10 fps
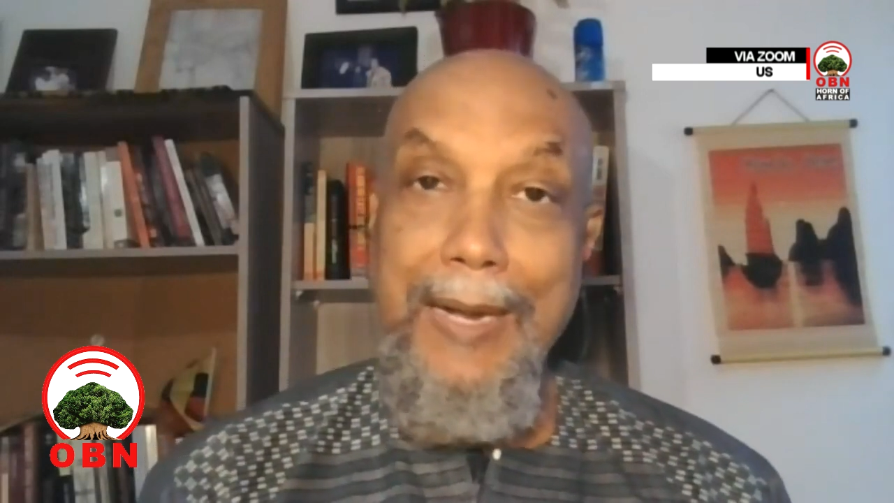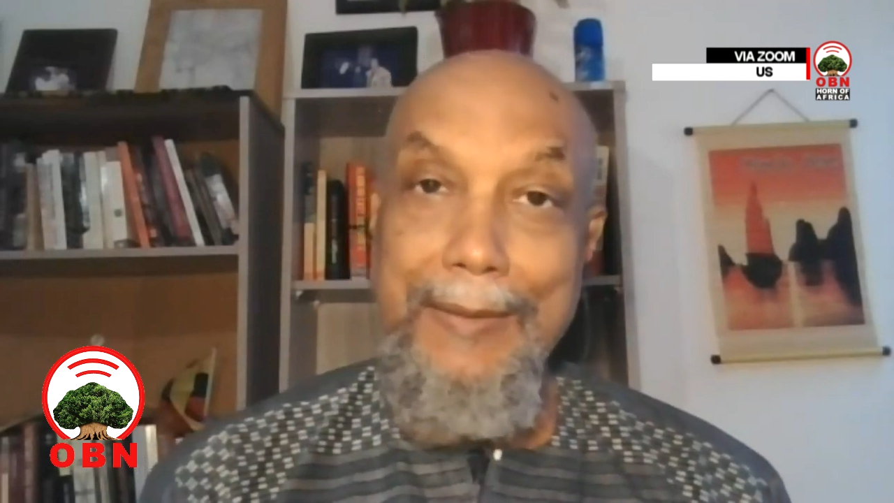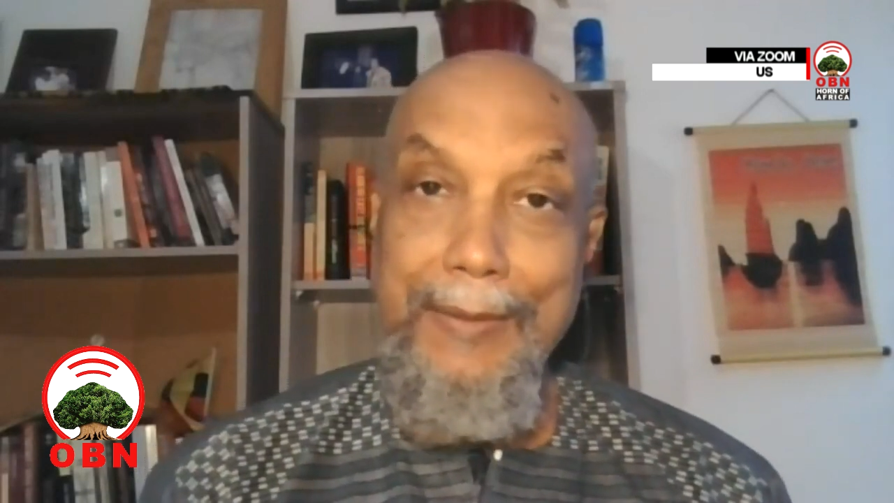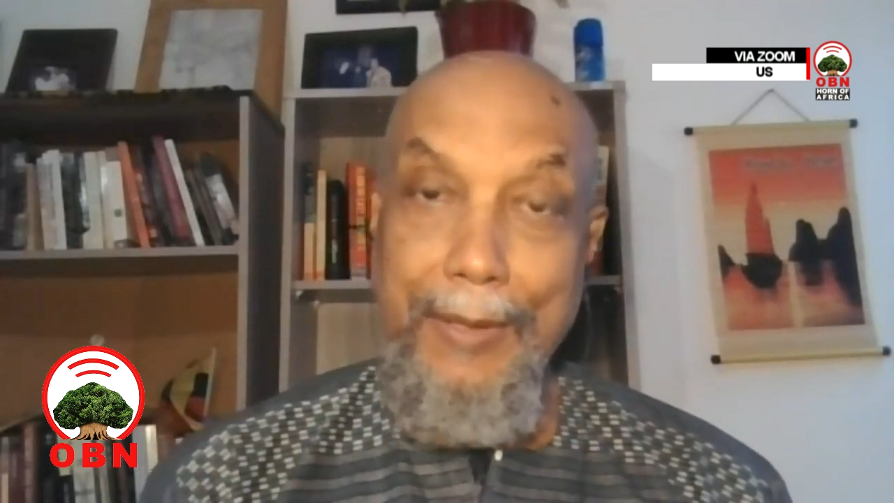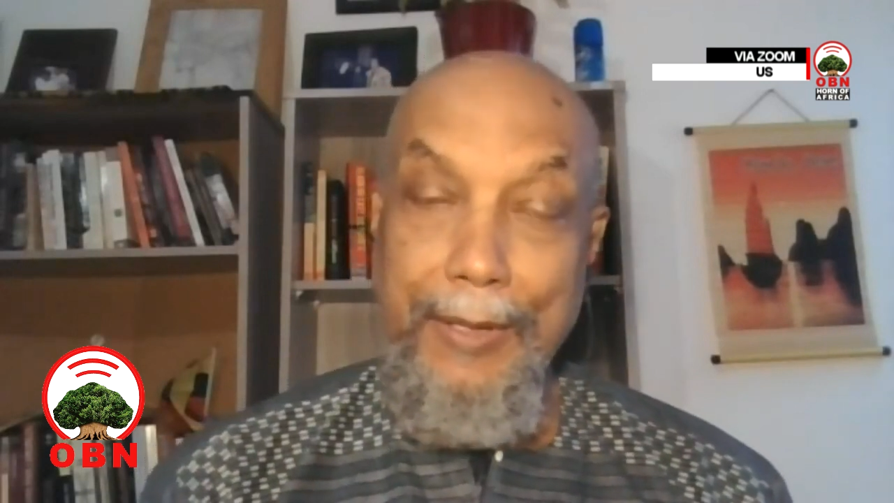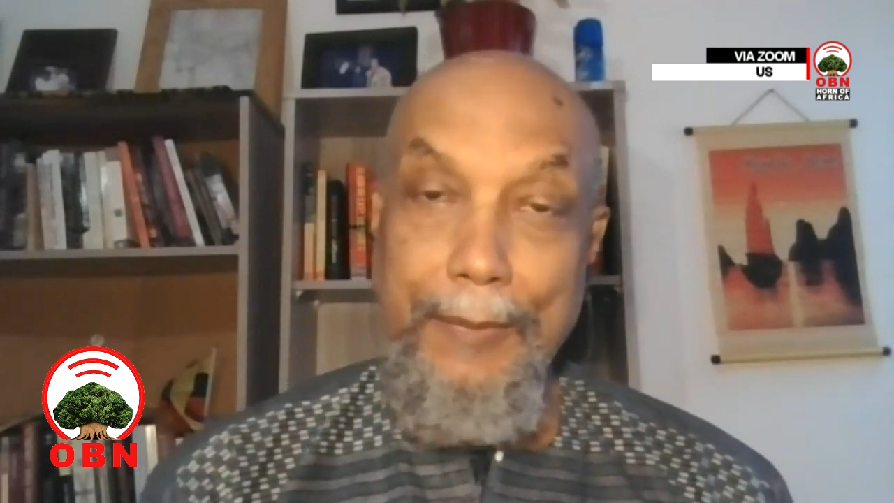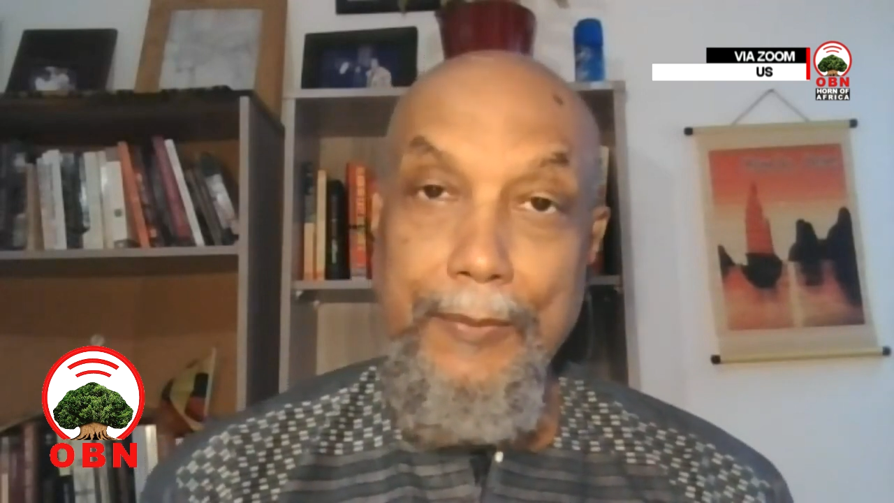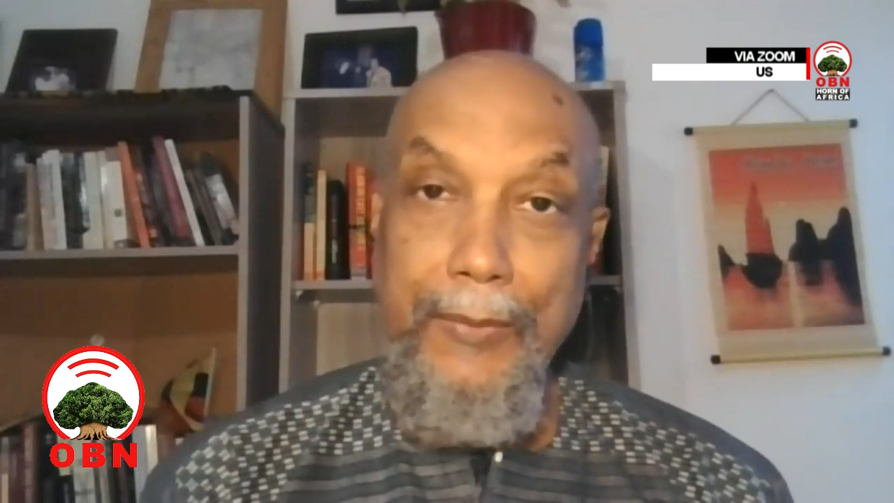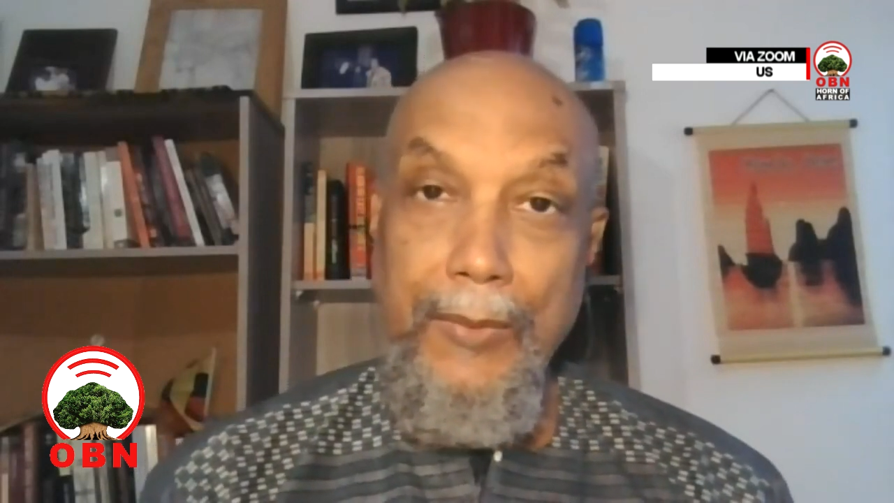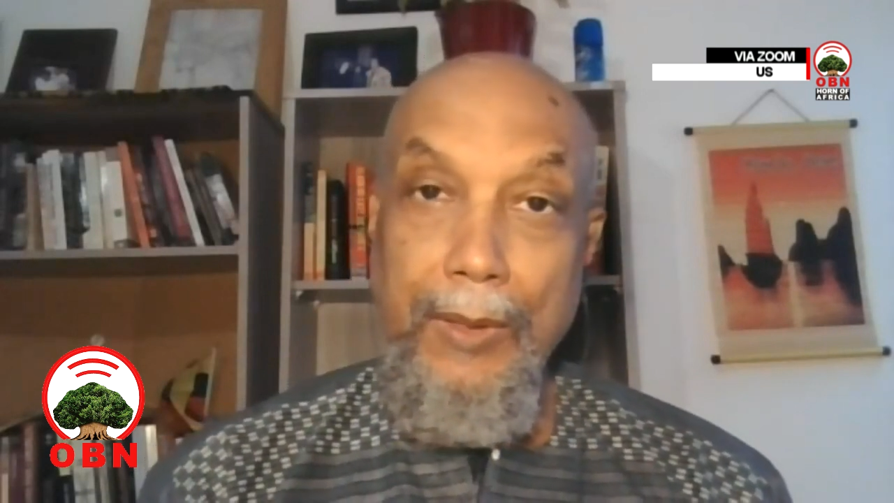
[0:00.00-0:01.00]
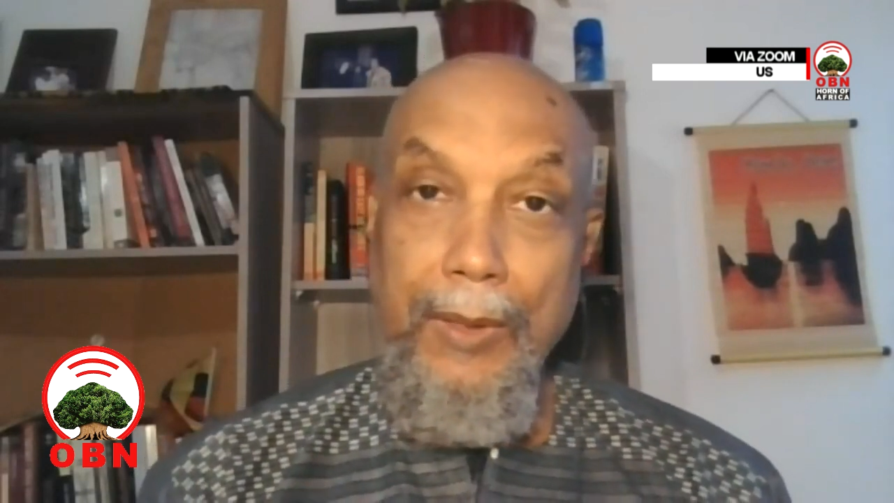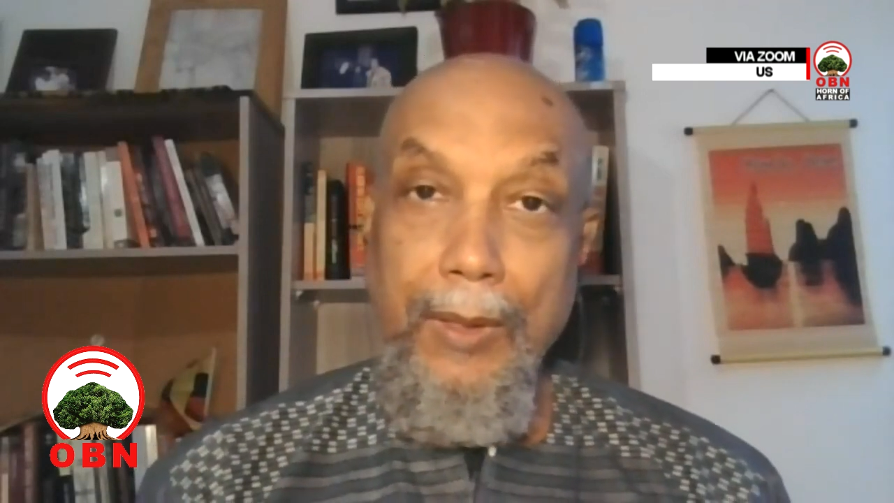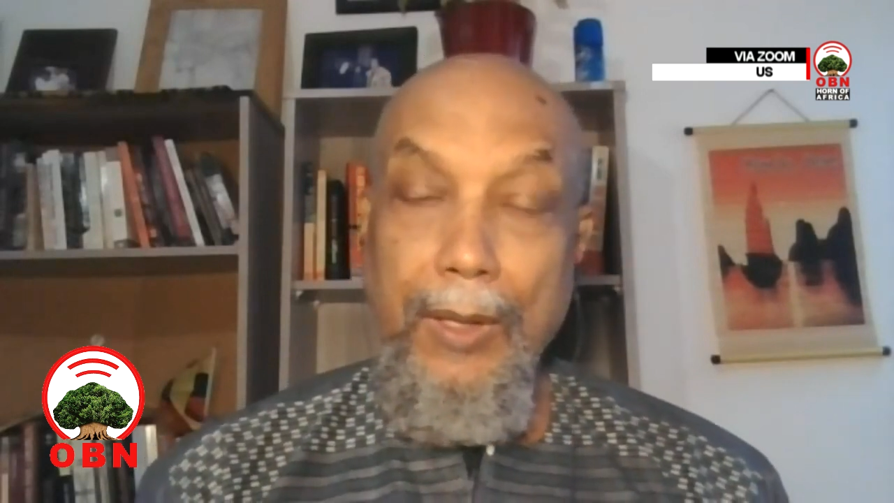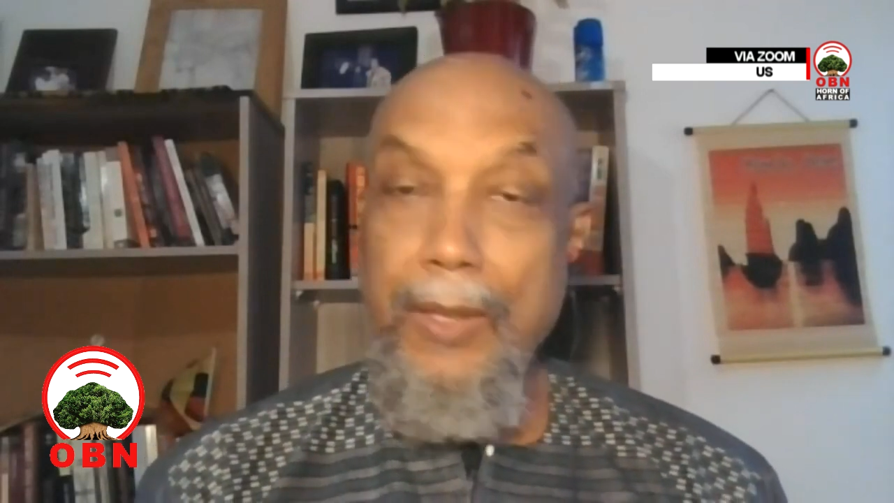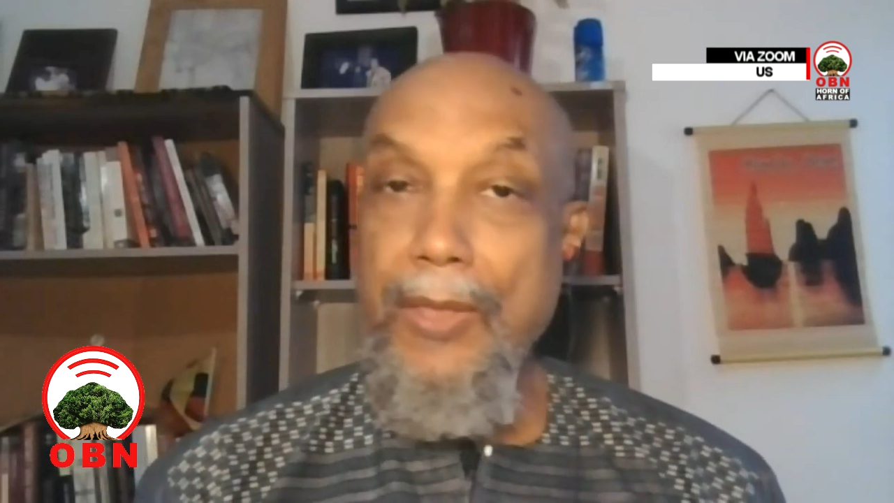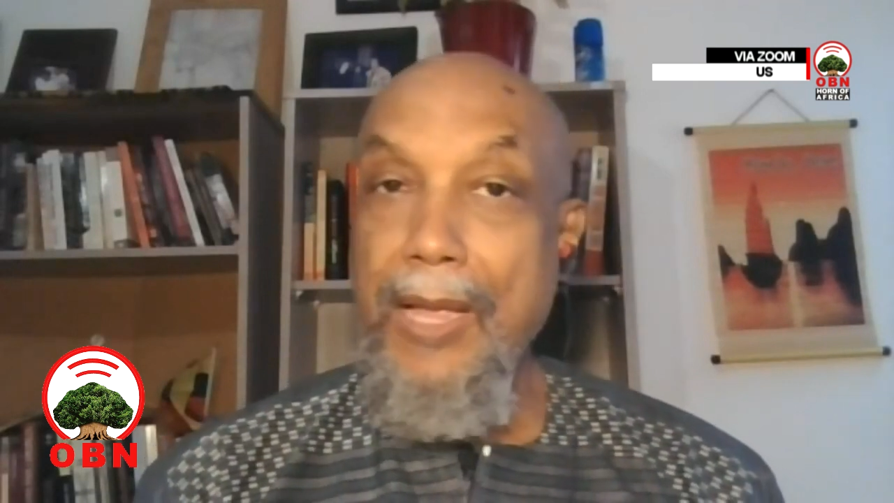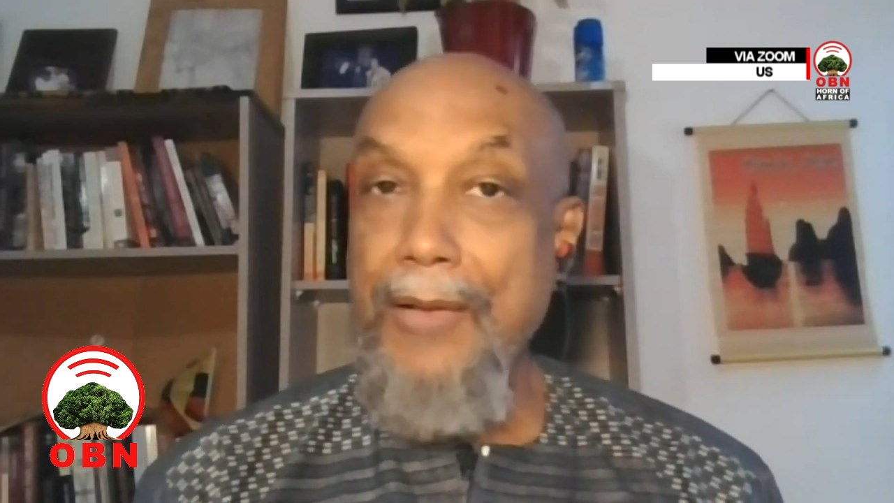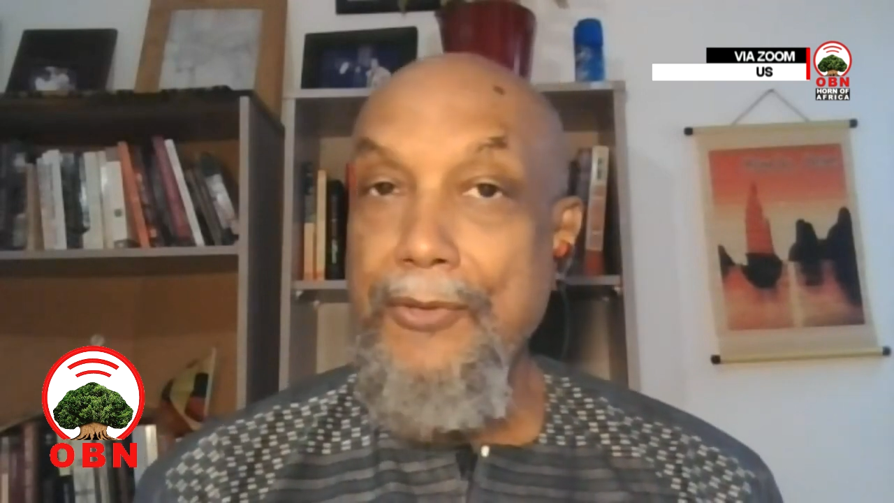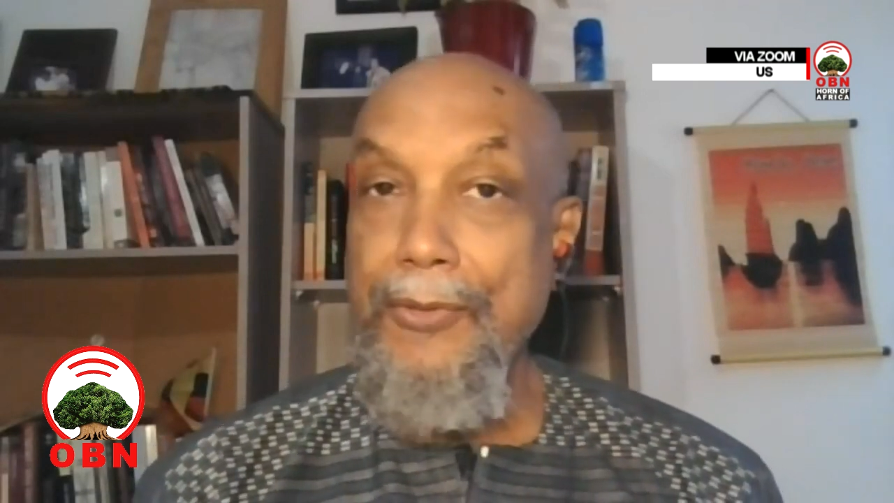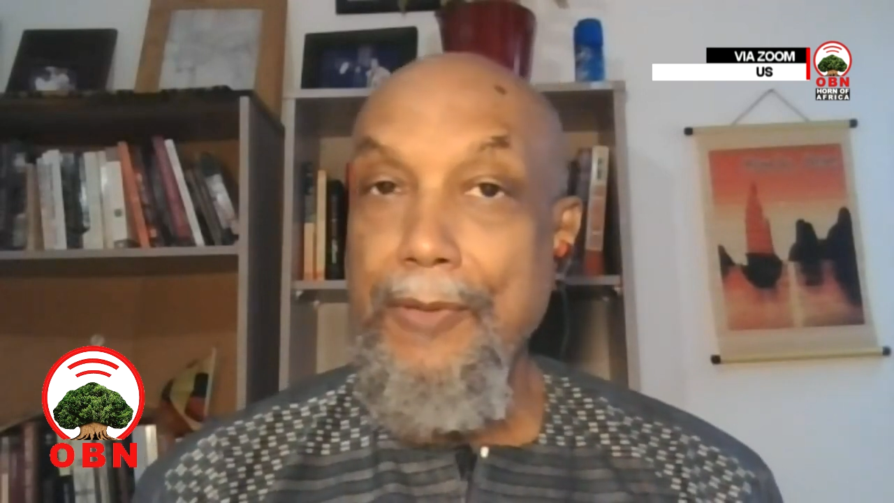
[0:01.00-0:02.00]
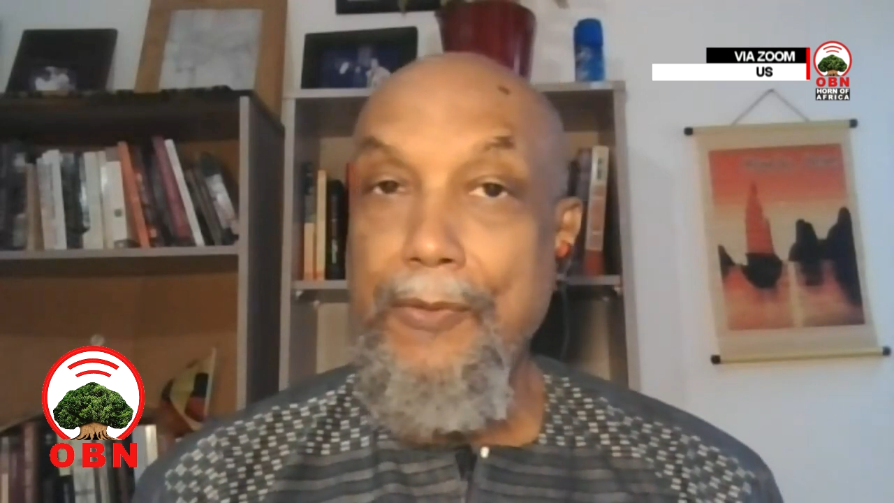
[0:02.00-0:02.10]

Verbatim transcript: continent? And the answer,